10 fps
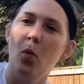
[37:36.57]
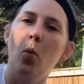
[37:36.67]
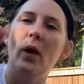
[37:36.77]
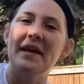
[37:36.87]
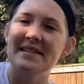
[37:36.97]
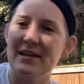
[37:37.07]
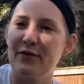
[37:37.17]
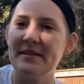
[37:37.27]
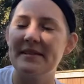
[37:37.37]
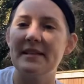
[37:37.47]
weight
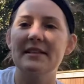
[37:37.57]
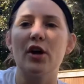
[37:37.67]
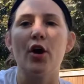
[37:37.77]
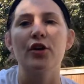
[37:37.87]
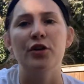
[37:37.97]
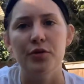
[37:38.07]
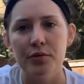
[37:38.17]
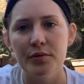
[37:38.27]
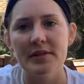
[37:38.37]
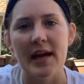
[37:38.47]
differences are
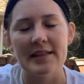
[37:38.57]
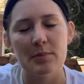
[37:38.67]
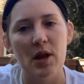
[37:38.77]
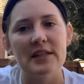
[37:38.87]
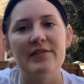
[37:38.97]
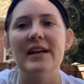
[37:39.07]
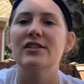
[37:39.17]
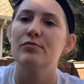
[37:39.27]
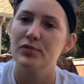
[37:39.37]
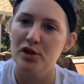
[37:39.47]
used as a plot device.